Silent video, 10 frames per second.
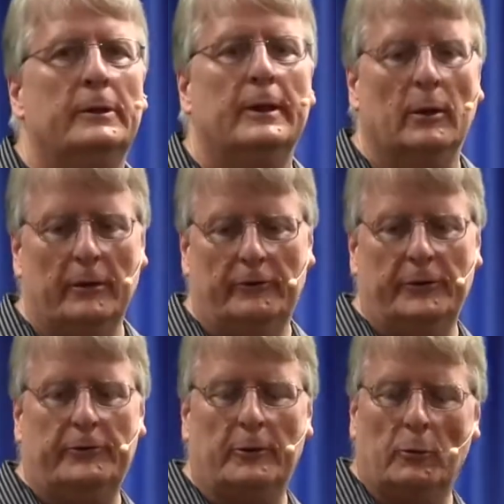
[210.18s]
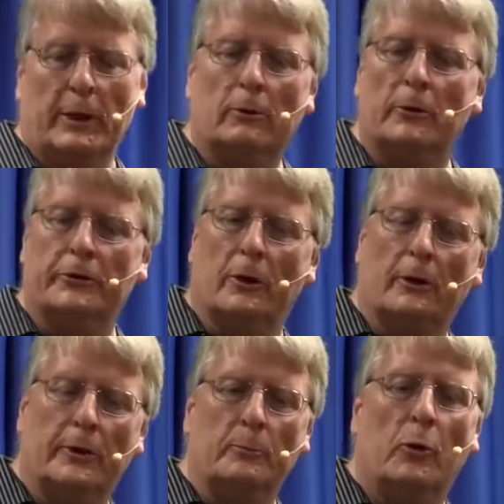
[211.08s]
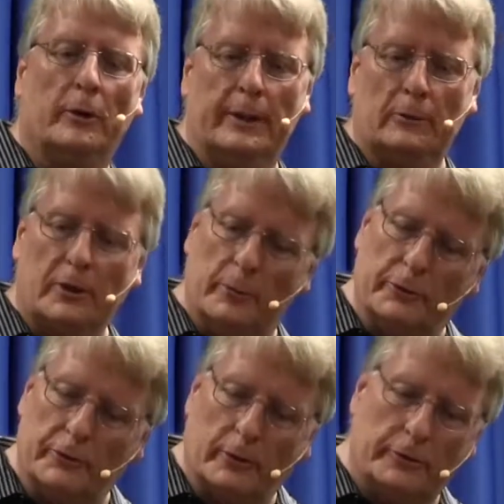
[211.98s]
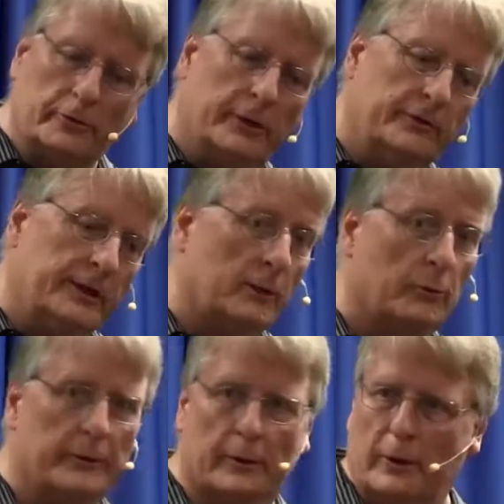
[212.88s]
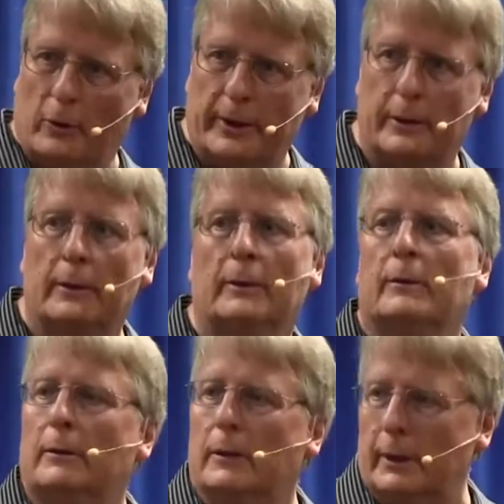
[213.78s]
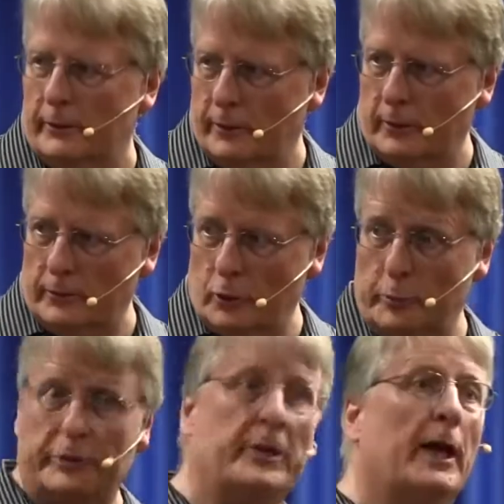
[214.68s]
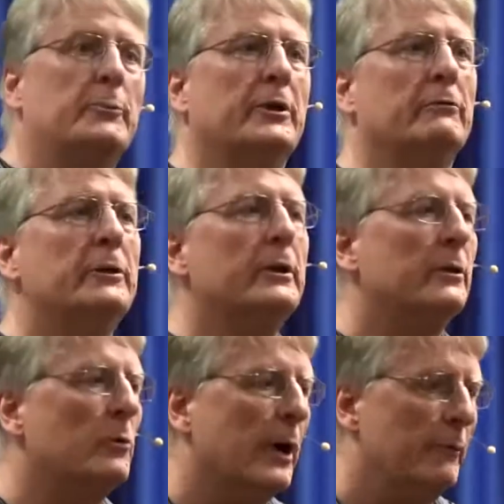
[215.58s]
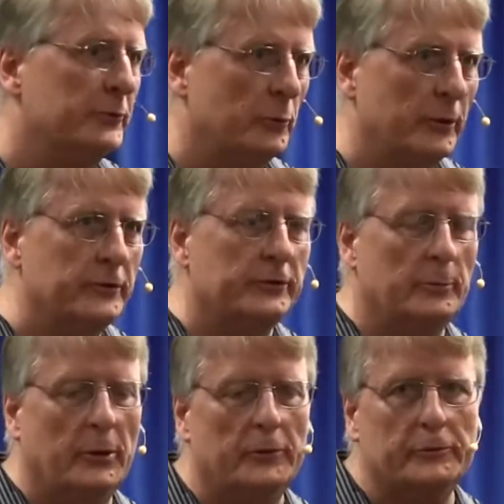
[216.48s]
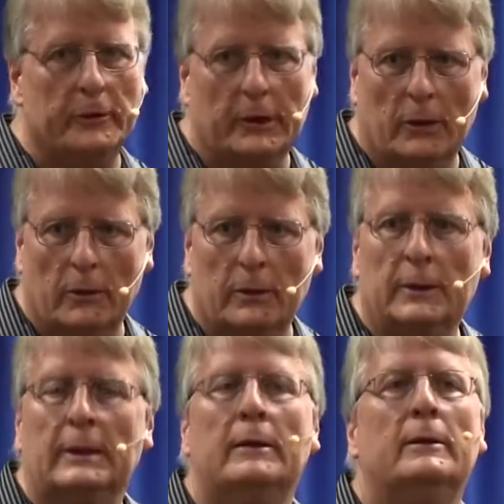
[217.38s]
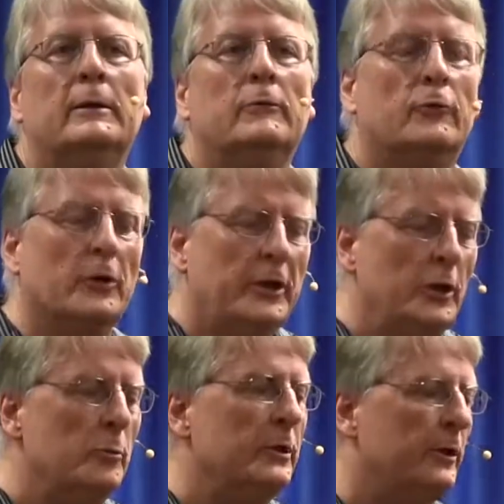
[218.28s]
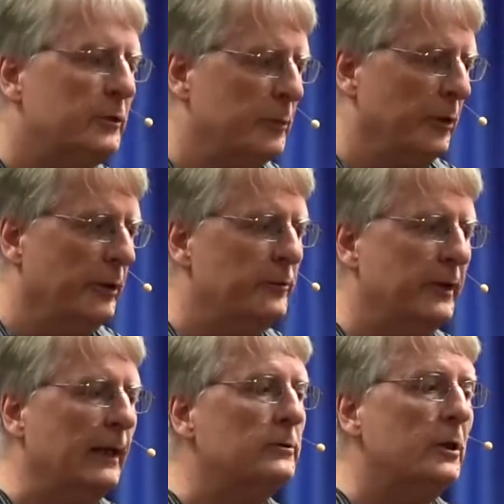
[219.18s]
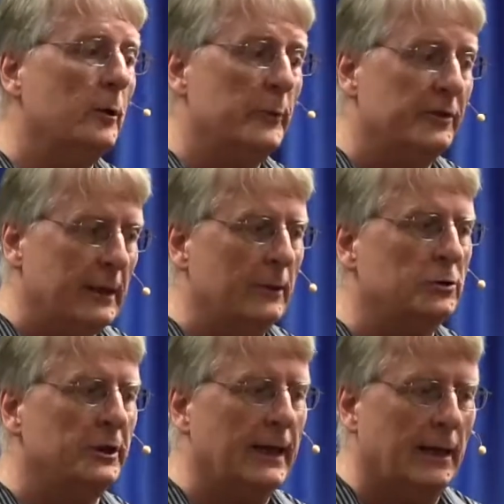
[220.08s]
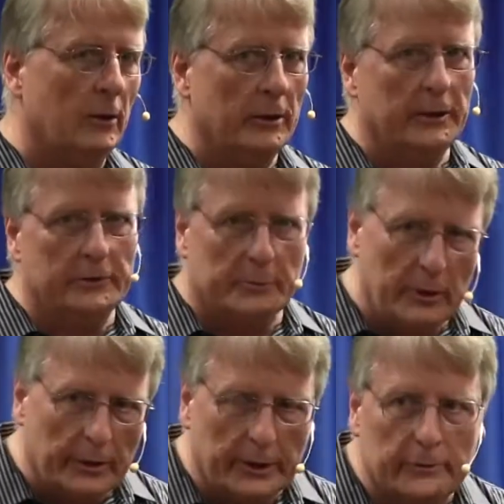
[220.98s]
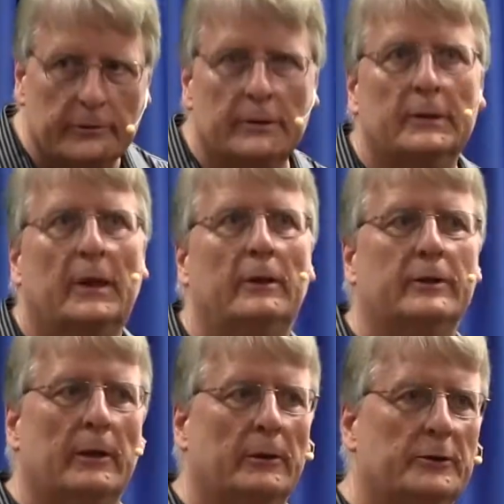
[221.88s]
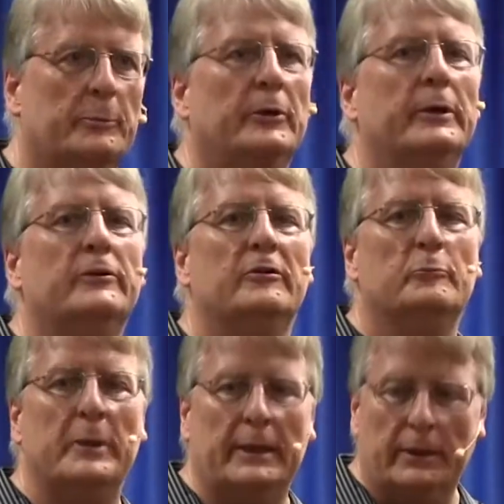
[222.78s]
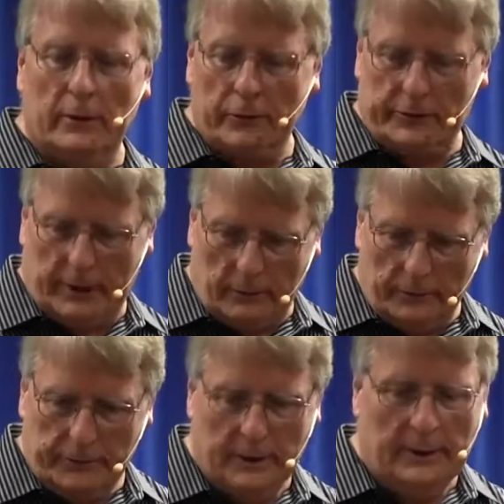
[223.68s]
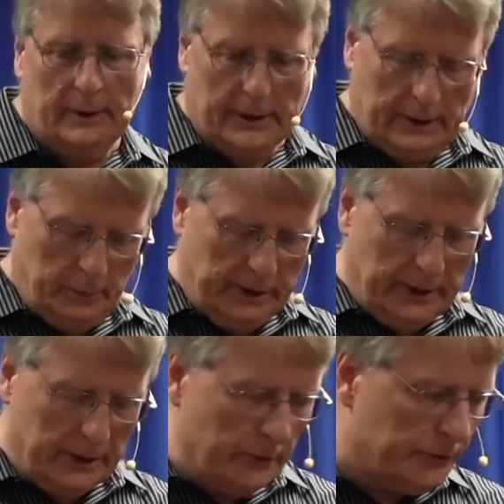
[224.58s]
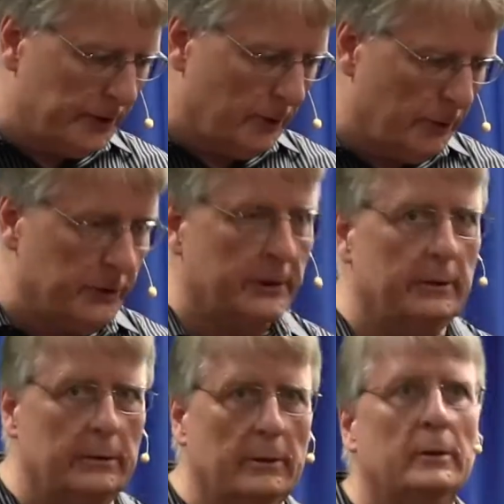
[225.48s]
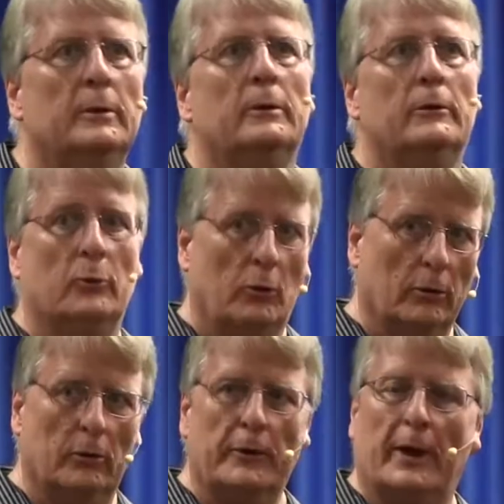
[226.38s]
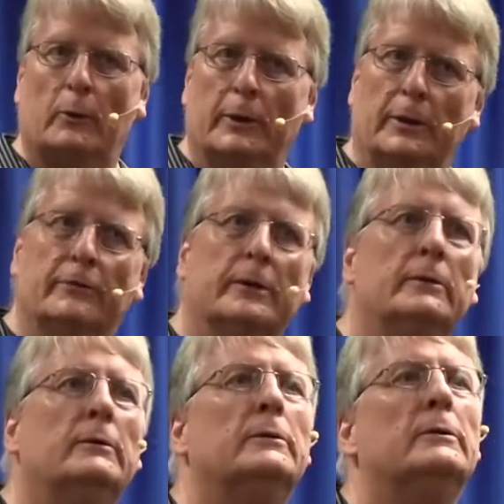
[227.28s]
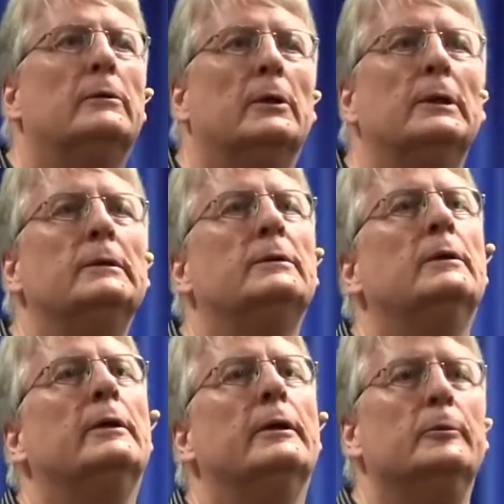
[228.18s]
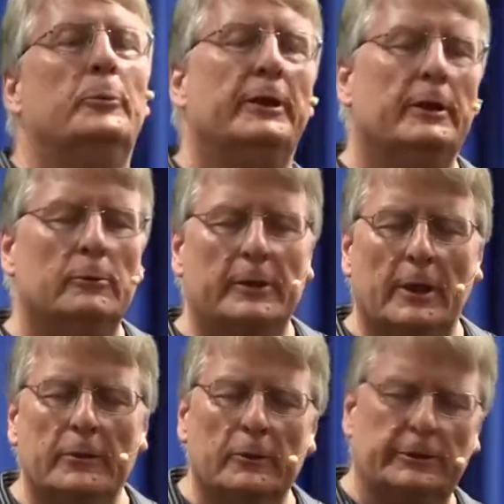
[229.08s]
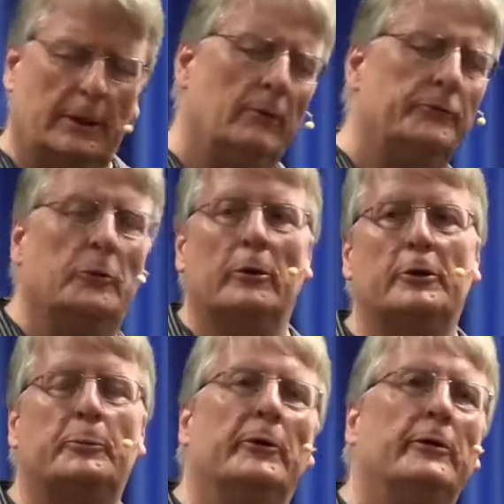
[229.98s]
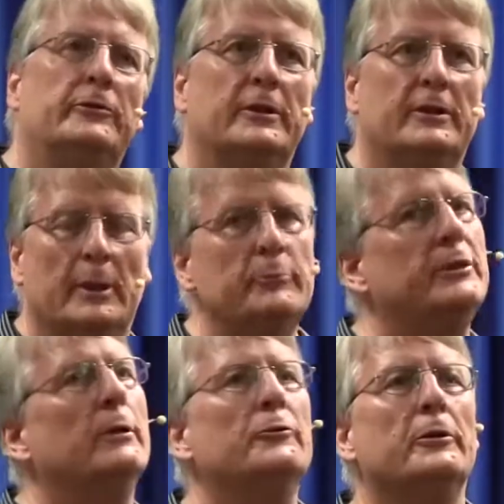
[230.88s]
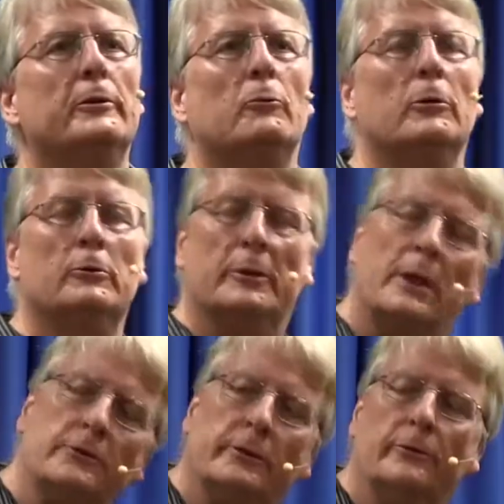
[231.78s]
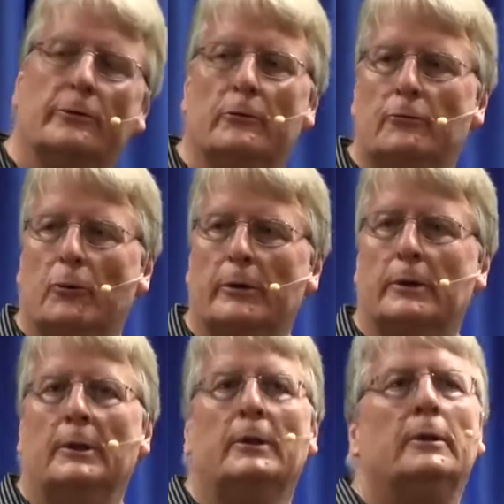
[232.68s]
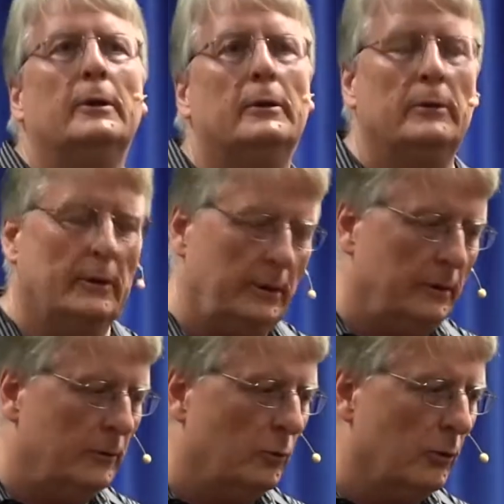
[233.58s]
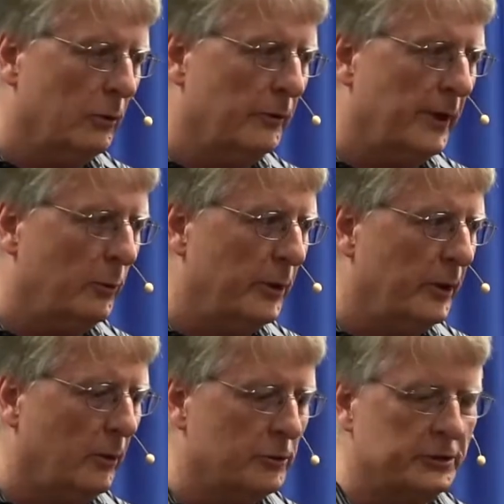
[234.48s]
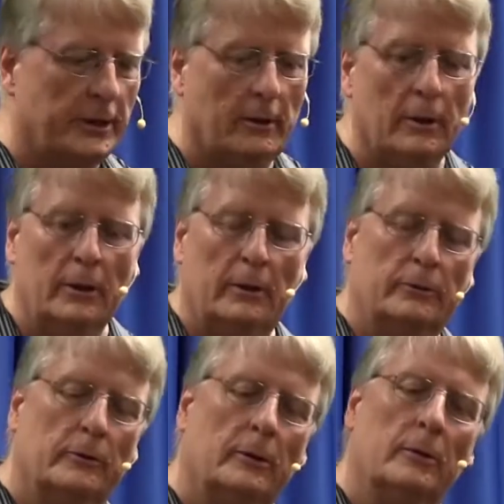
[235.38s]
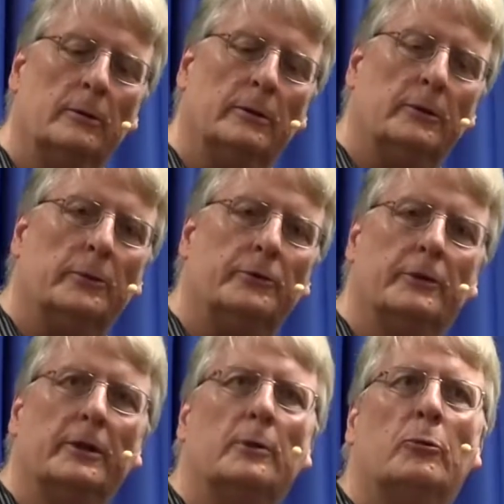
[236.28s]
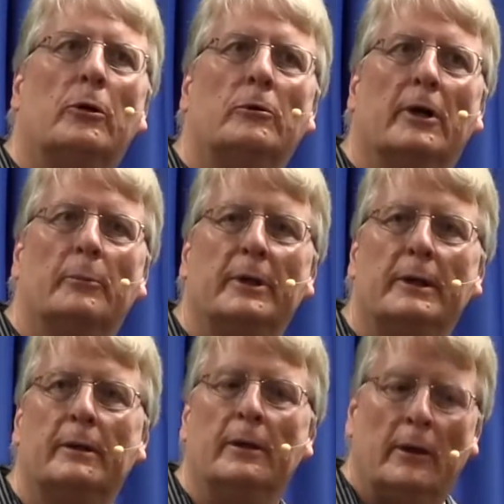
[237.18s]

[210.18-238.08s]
Now if it's the railroad yard, the important outcome is all the trains get where they're going and there are no mishaps. Everything arrives where it's supposed to go. For human experience, the outcome is actually our experience. It's our experience of being ourselves and being ourselves in the world that we live in, right? And being with other selves who are experiencing themselves in the world with us and so forth in the world that we all share. Neuro-linguistic programming.